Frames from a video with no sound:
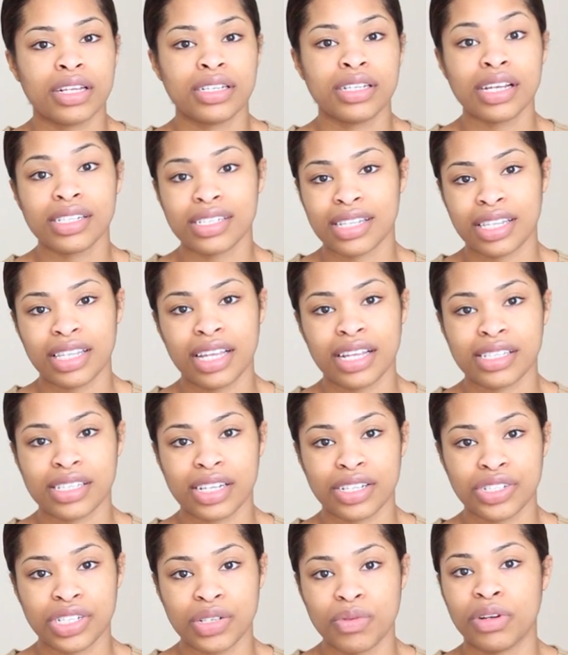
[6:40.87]
tons of things
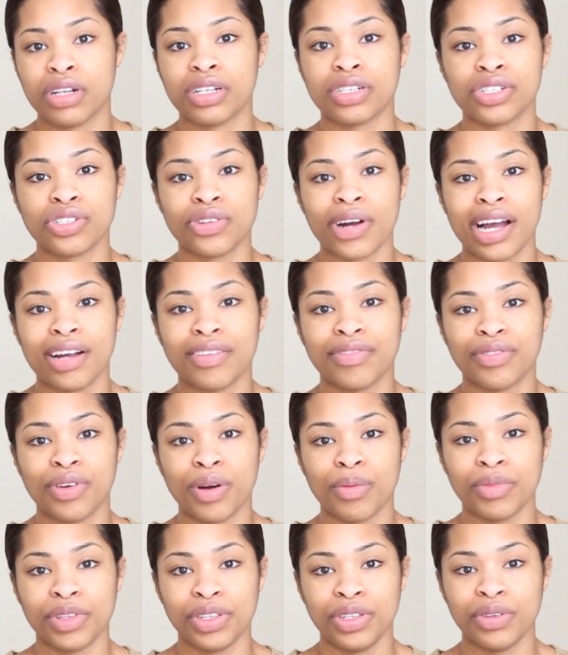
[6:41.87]
that she wanted to try
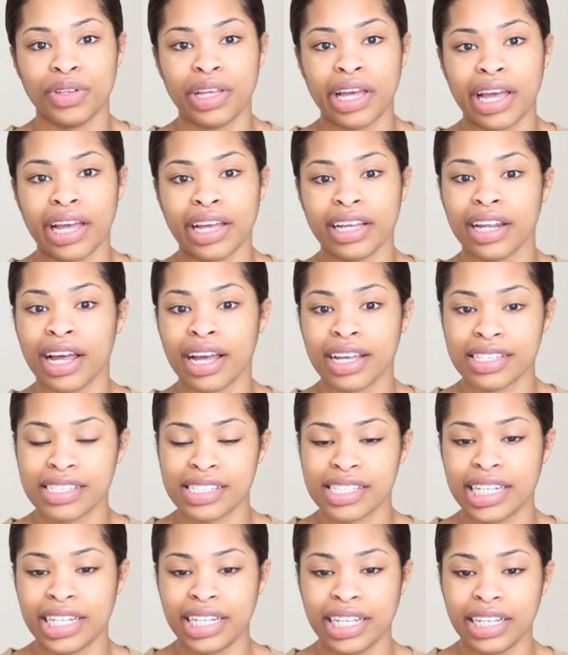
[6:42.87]
from the UK, like
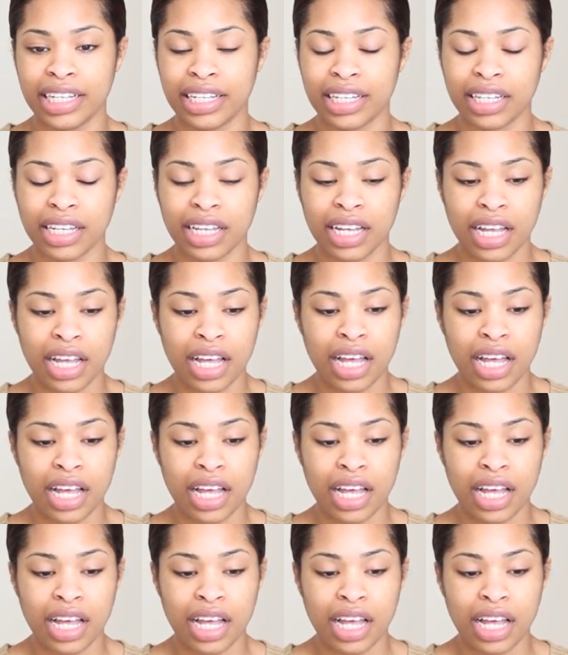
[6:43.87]
Sleek,